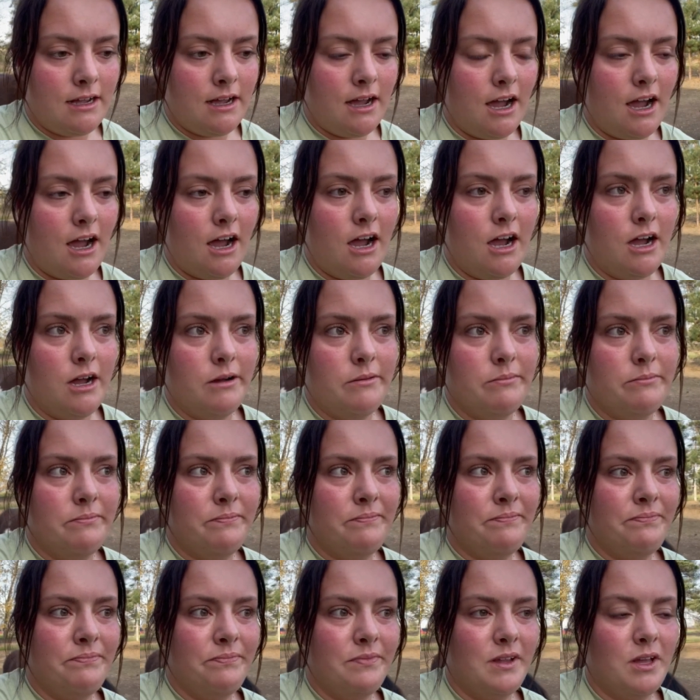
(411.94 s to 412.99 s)

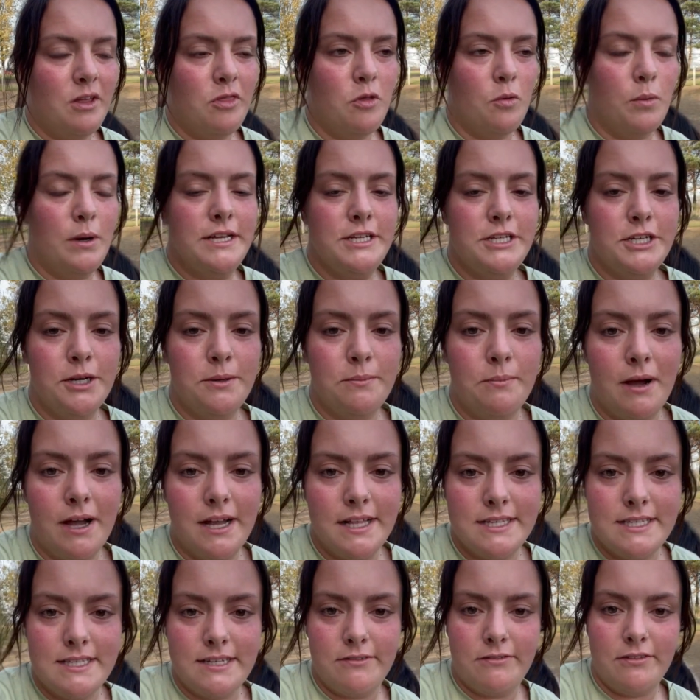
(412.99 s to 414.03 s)
the winter
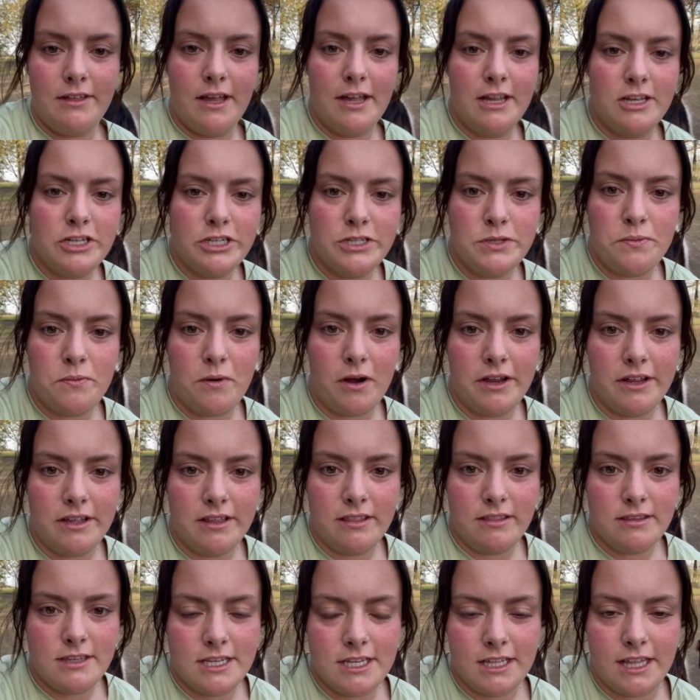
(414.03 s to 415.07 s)
months, if they just want
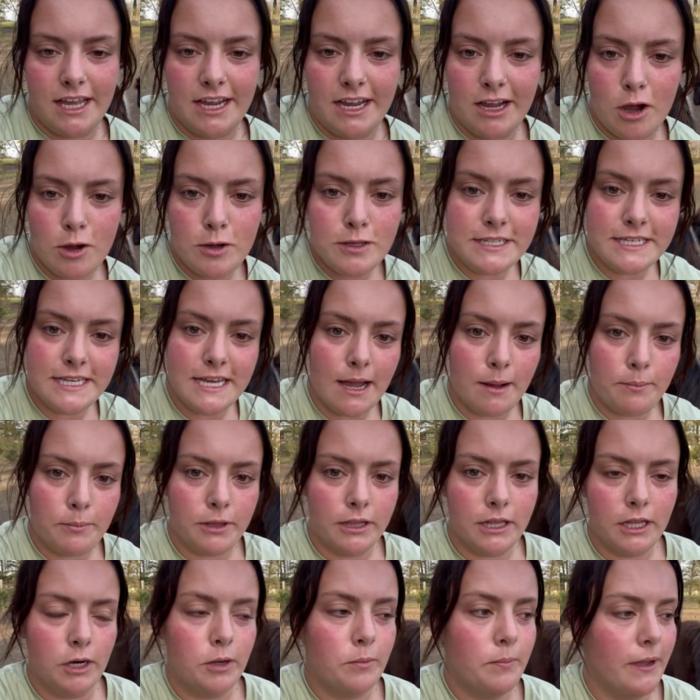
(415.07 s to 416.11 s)
to like cozy up a
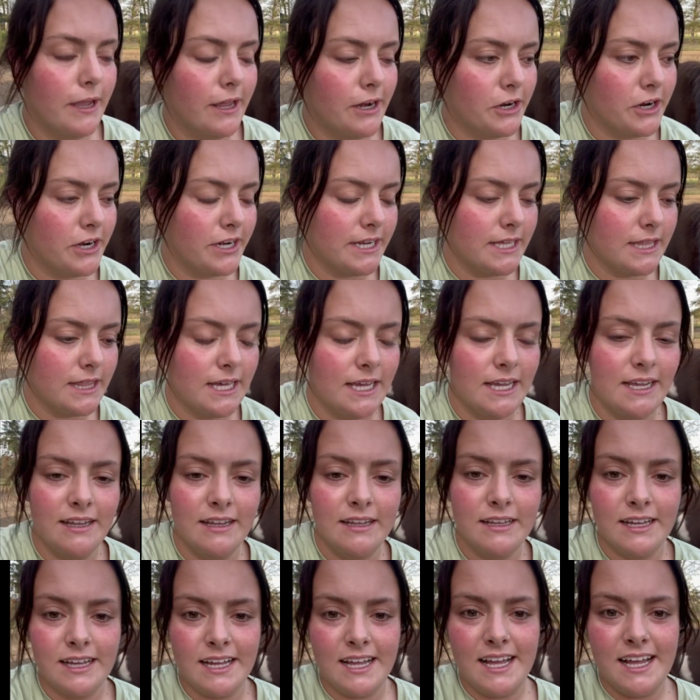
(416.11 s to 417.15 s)
little bit or anything.
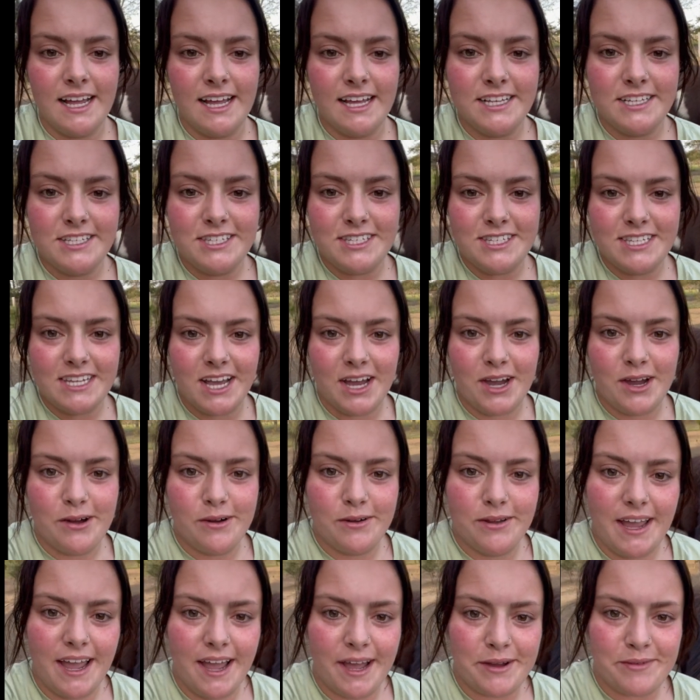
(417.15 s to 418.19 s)
So
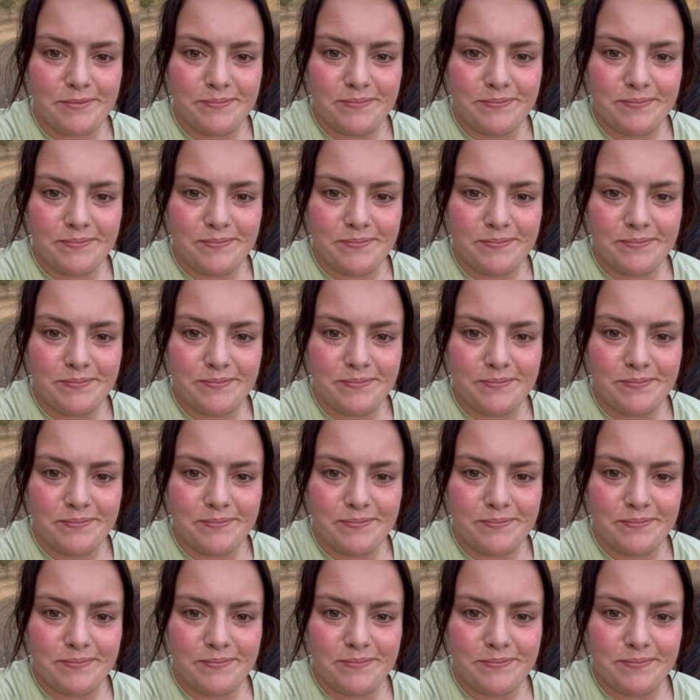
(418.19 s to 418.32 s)
yeah.